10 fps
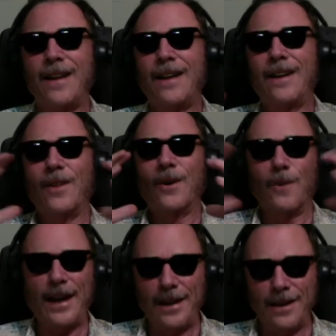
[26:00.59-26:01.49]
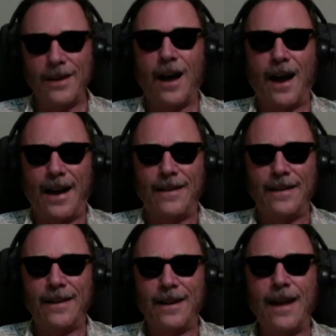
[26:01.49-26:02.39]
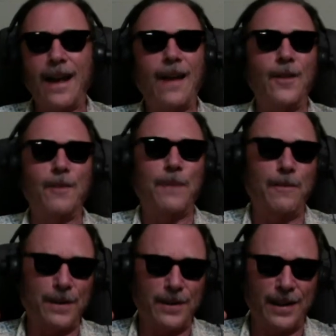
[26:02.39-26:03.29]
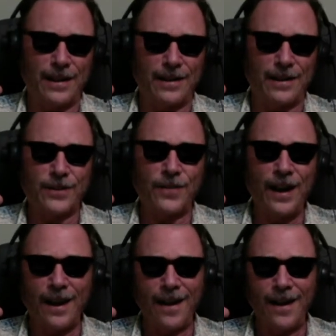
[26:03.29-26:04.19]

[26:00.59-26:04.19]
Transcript: The radial line and the perpendicular sphere.